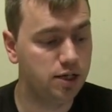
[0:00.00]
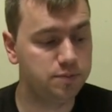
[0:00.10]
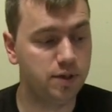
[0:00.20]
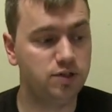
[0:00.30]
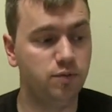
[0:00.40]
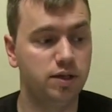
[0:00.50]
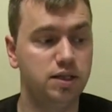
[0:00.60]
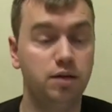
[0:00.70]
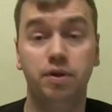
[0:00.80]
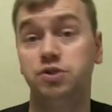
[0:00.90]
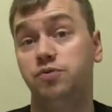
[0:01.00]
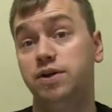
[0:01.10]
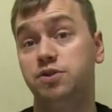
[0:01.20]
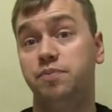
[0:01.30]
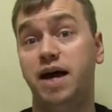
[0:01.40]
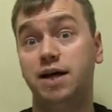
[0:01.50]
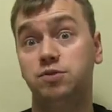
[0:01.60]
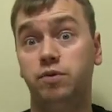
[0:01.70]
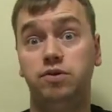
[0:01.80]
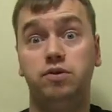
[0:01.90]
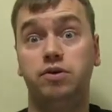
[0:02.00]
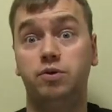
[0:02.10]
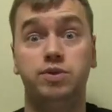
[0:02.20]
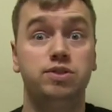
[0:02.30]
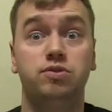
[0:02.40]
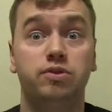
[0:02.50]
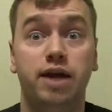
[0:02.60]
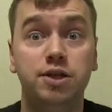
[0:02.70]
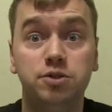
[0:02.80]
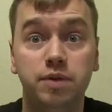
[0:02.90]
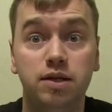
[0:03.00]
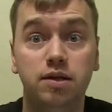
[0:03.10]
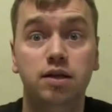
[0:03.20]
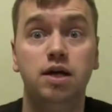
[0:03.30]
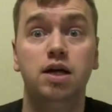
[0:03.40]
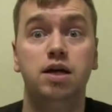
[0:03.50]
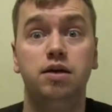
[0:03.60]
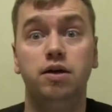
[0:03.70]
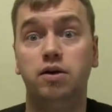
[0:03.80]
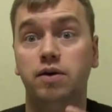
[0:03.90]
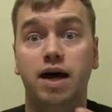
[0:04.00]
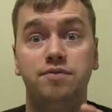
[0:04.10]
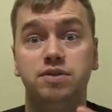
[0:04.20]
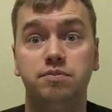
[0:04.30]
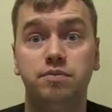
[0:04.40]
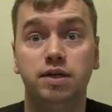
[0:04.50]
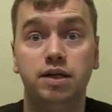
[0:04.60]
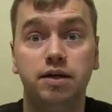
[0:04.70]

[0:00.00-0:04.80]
especially if you want to take a bunch of Razorbacks with your Inquisitor Henchmen, you know, have some